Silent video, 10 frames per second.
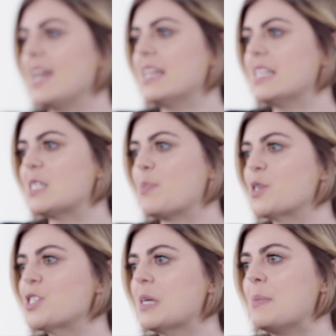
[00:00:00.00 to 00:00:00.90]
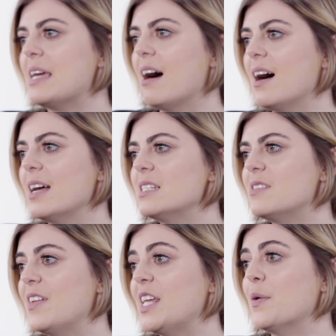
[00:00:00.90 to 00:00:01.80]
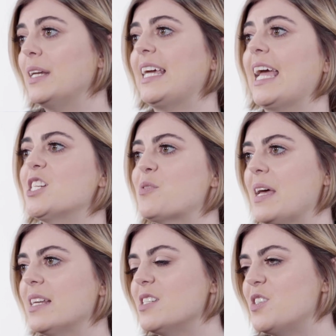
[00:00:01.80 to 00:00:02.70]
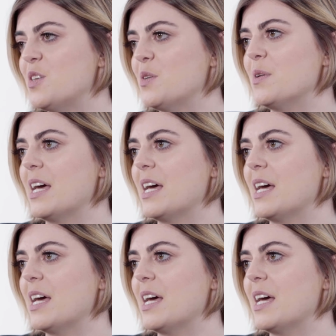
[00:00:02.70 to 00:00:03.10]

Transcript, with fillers: is pushing beyond video engagement to